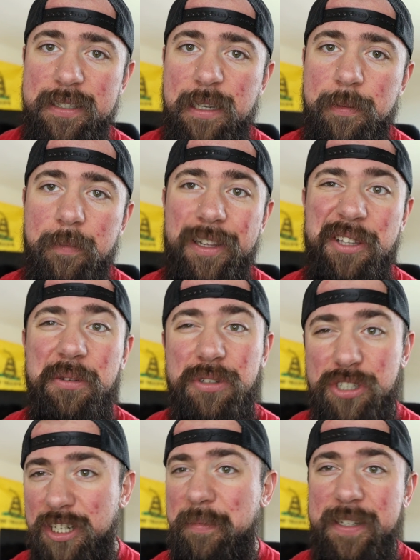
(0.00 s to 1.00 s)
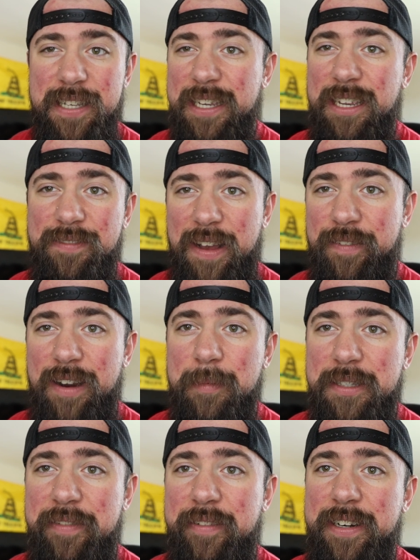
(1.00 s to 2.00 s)
supplement. You should be taking 5
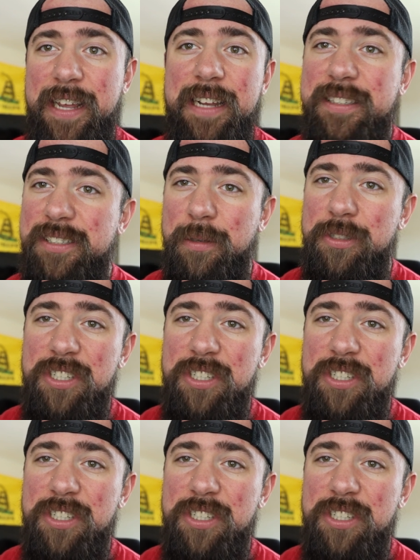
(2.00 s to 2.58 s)
grams of it every day. It's so